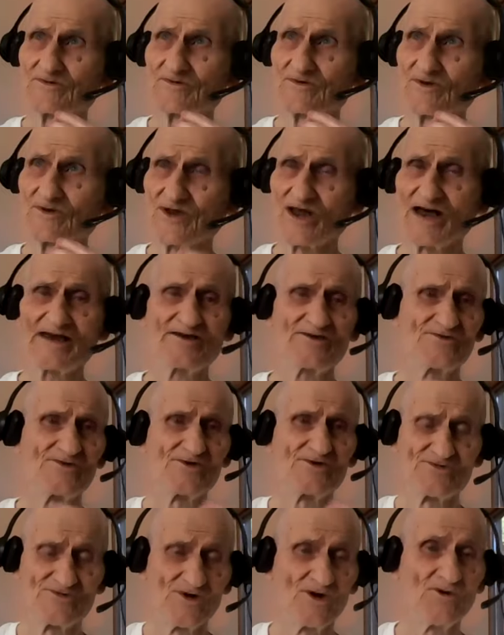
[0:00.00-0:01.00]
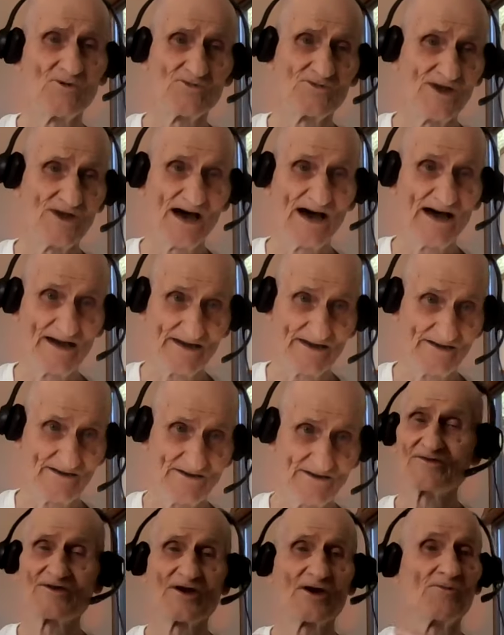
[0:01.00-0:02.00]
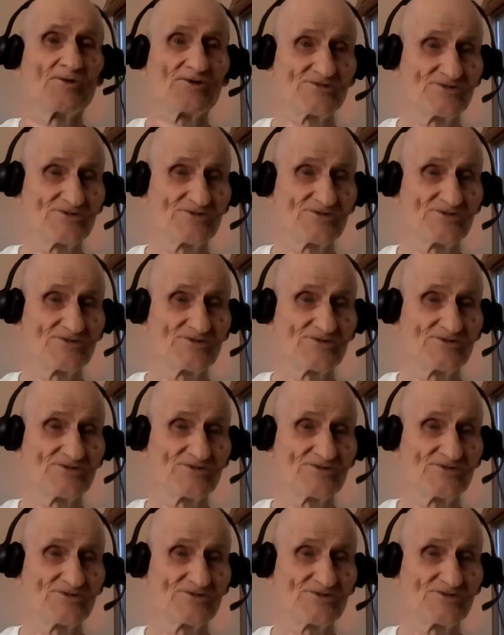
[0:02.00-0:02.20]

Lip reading: like the zone diet, but there were